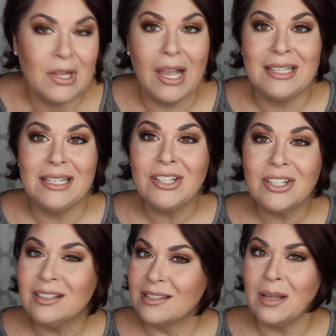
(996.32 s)
I did
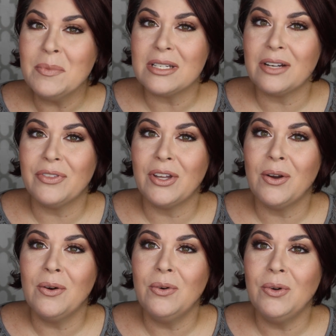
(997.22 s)
good on some stuff
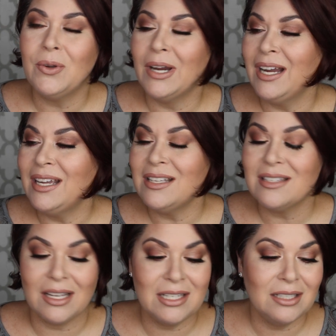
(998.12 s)
though, you guys.
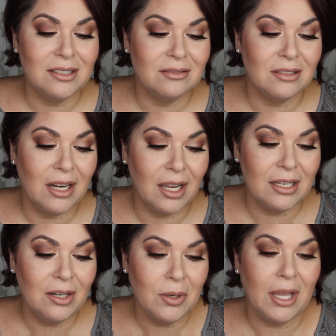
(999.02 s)
I did
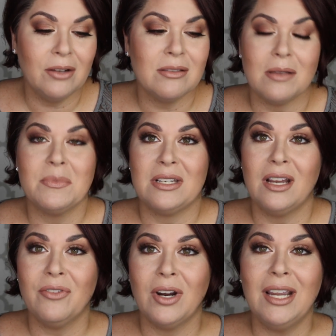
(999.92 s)
okay on some
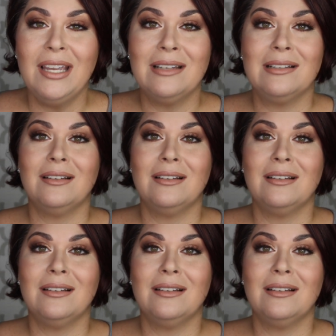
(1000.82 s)
stuff, right?